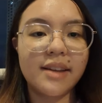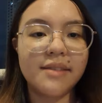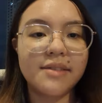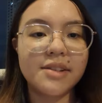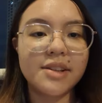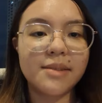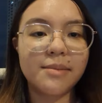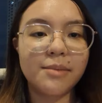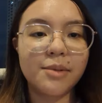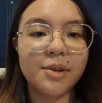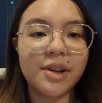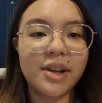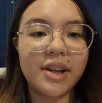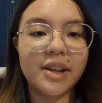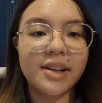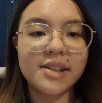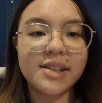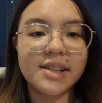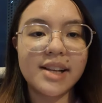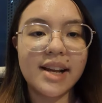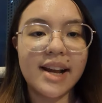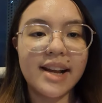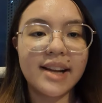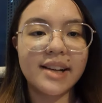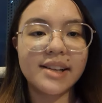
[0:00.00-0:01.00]
It gave some good
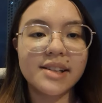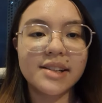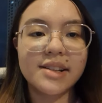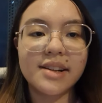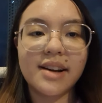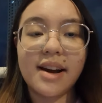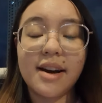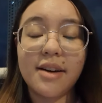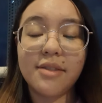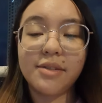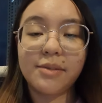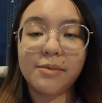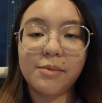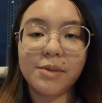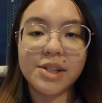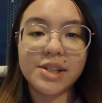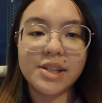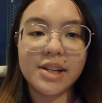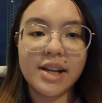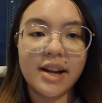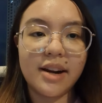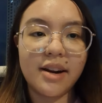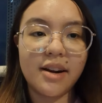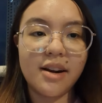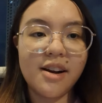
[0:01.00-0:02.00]
insight as to how
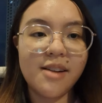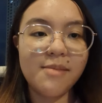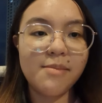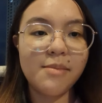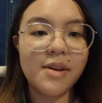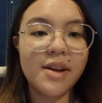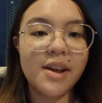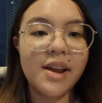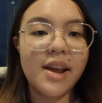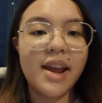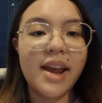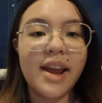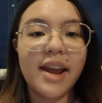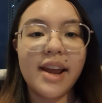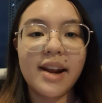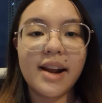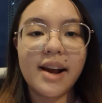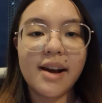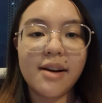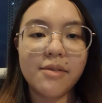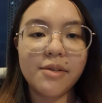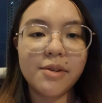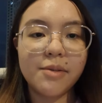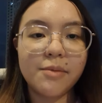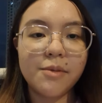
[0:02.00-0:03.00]
it is set up and
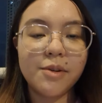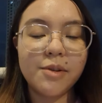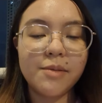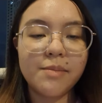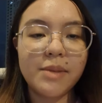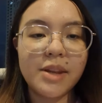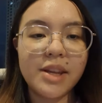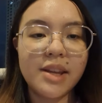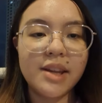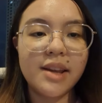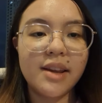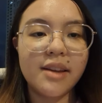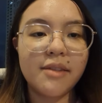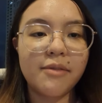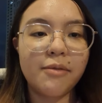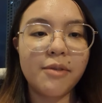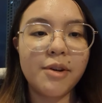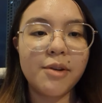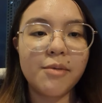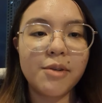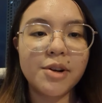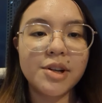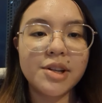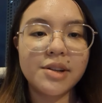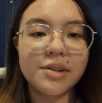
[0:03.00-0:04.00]
how it would be if we
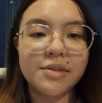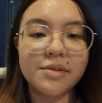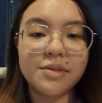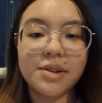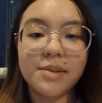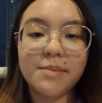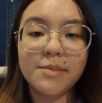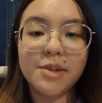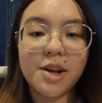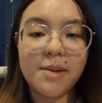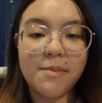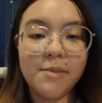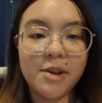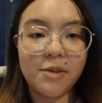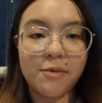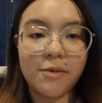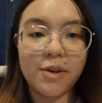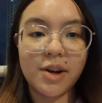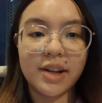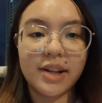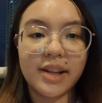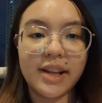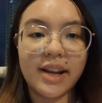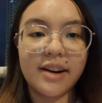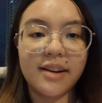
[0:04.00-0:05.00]
were to do some dubbing
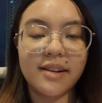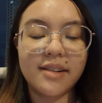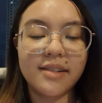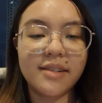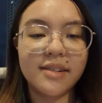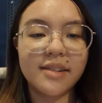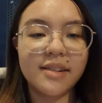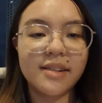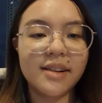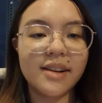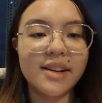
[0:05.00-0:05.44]
work there.